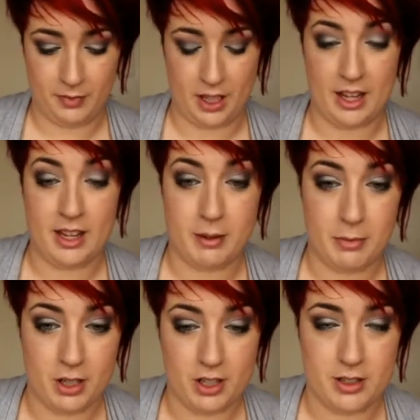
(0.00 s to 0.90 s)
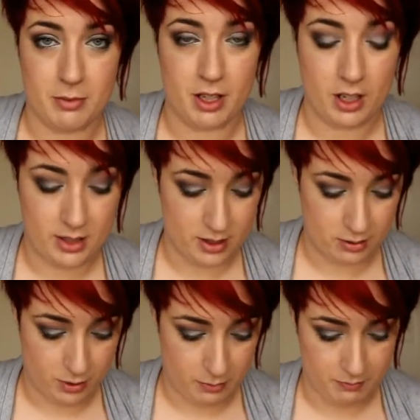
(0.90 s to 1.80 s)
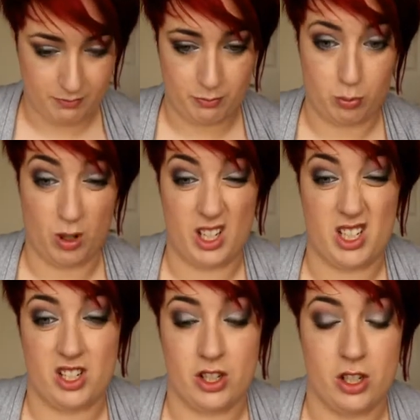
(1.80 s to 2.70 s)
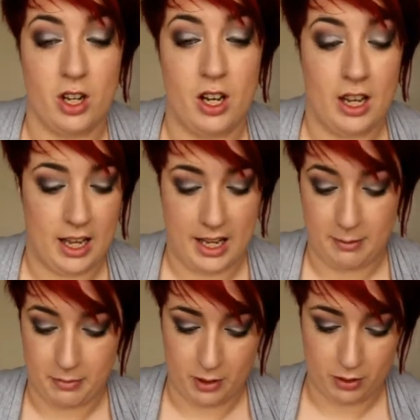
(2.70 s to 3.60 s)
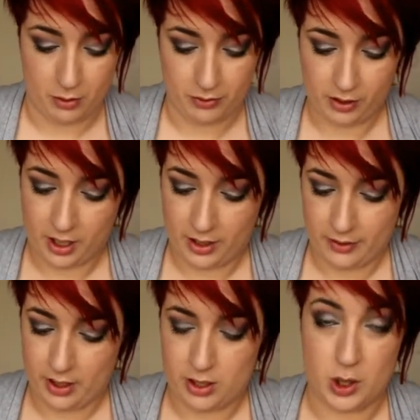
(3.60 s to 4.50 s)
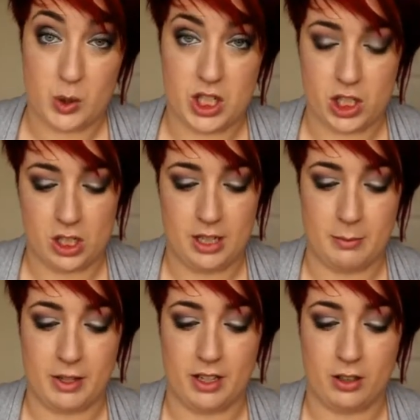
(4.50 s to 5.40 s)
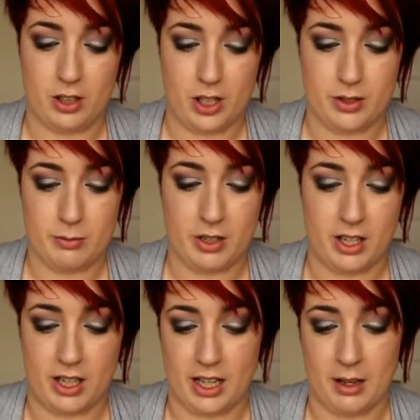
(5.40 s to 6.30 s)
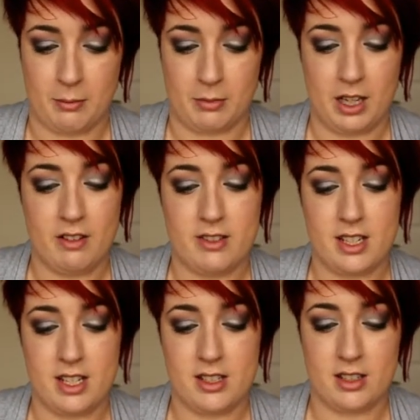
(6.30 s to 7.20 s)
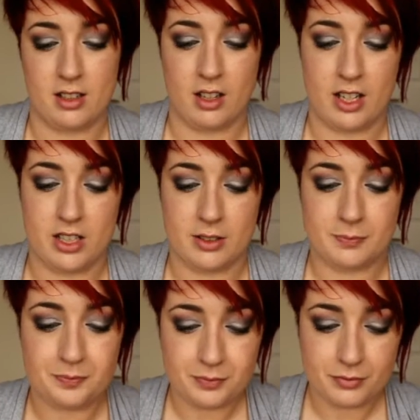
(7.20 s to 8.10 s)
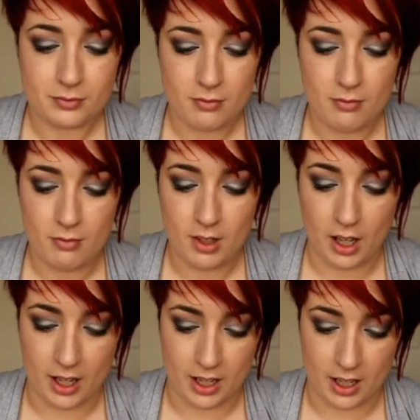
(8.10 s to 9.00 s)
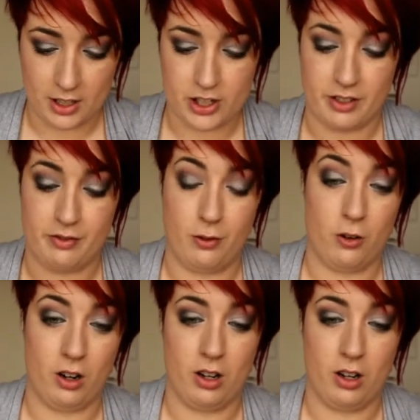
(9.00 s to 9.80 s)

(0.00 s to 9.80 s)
And then because my eyes are quite brightish, I'm going for kind of a nudish lip, and I'm going to use my Clarins Instant Light shade 4.